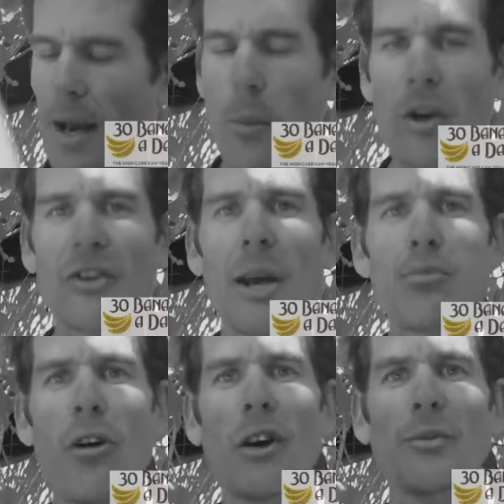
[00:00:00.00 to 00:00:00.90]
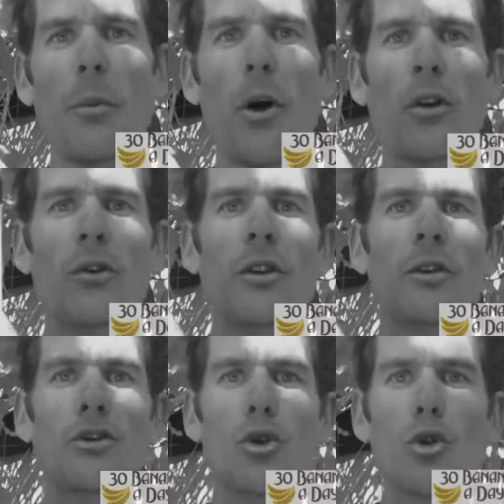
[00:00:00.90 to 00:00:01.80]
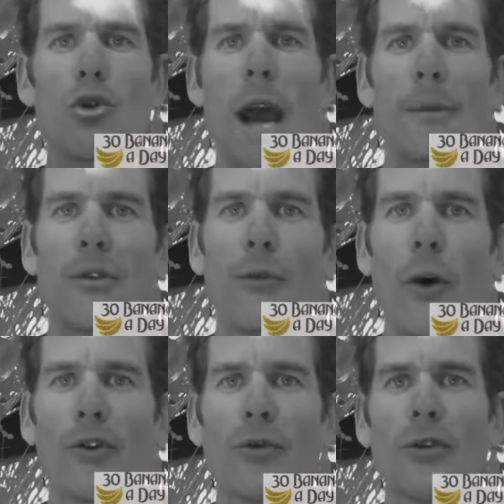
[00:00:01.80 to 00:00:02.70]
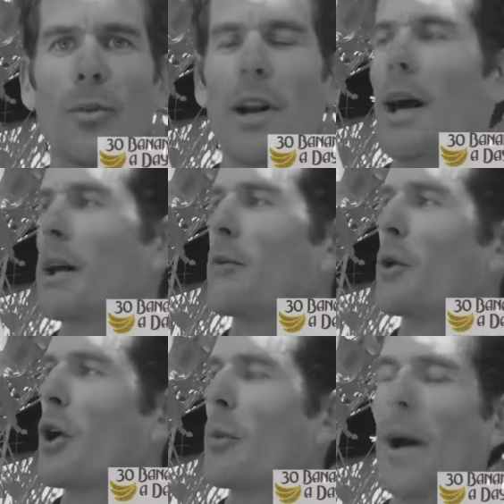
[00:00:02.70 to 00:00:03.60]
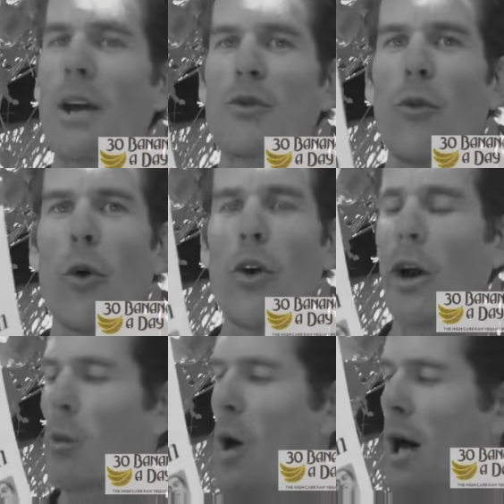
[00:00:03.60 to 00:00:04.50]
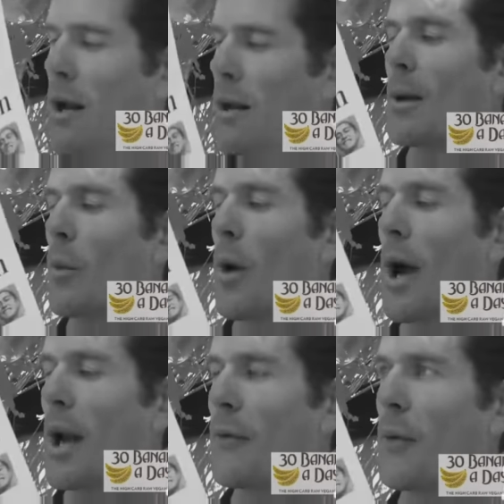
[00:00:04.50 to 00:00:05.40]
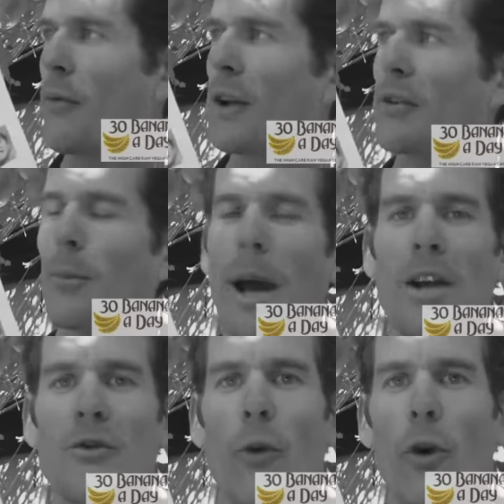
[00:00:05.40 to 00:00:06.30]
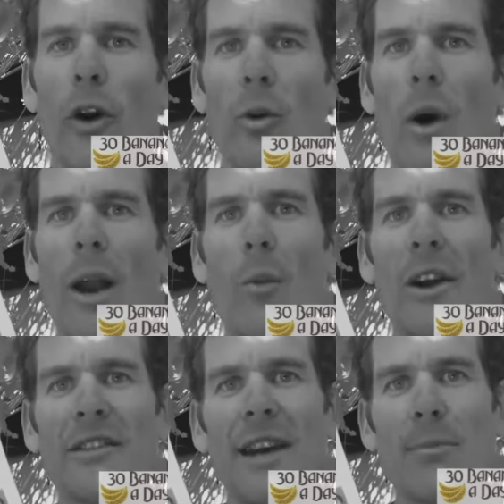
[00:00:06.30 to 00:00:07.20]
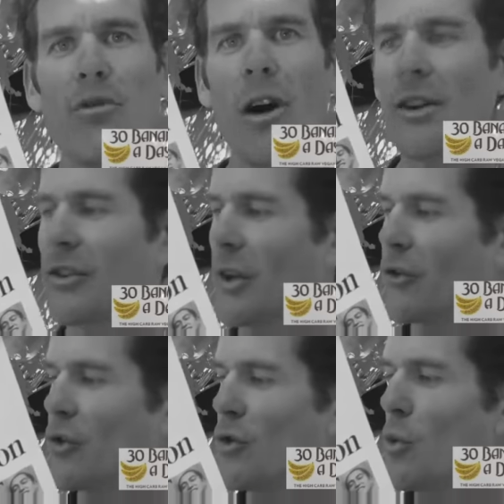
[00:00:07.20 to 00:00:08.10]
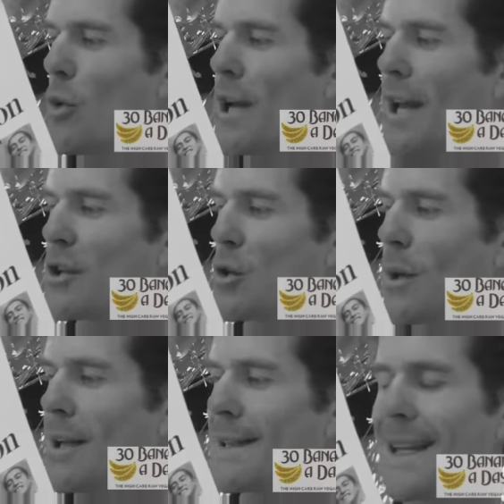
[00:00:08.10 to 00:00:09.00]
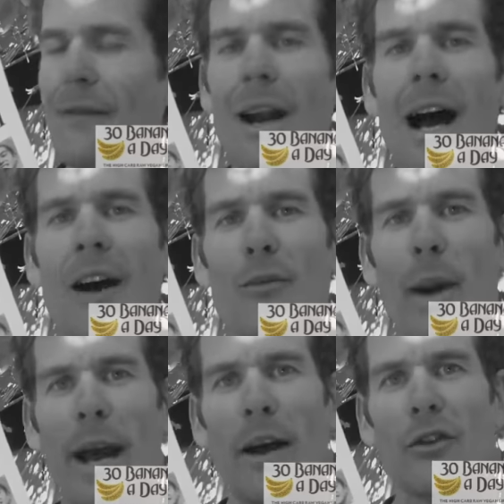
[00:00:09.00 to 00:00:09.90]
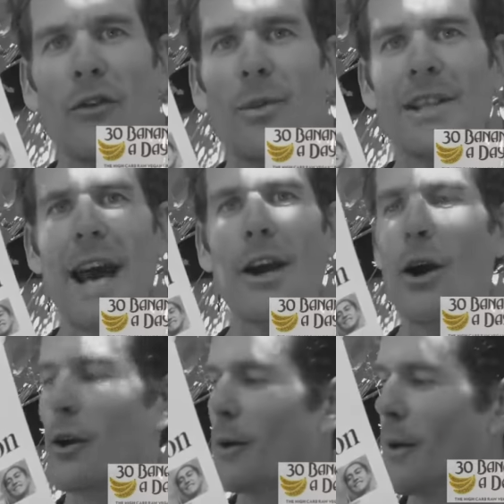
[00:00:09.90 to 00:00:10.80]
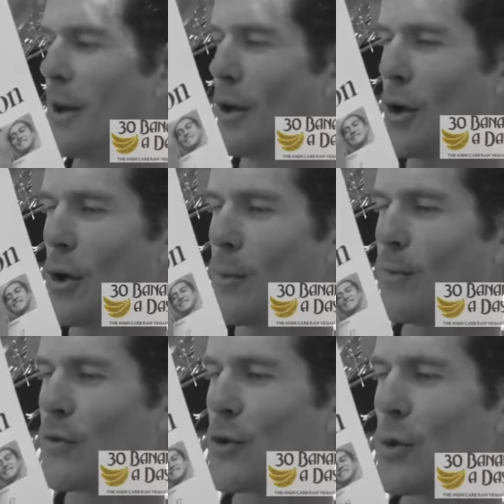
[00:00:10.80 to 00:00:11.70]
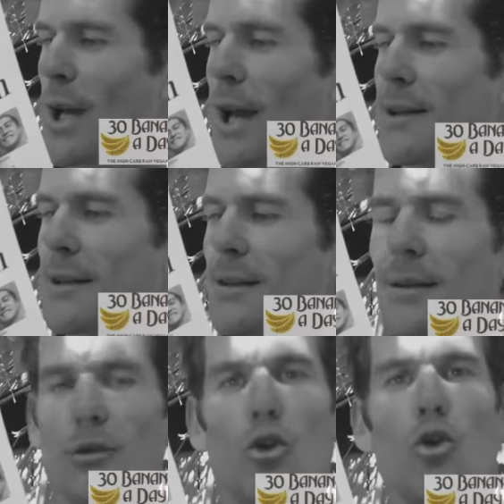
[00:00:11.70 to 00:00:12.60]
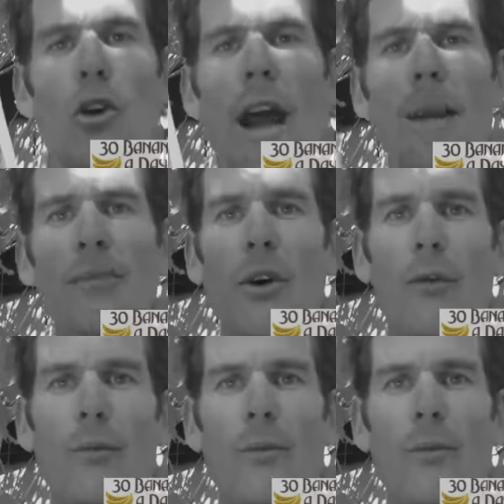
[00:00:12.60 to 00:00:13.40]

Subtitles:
And Weston A. Price promoted 2 grams of phosphorus per day. If we go to page 491, and if you flick to page 491, Weston A. Price says you will need to eat 7.5 pounds of potato to get 2 grams of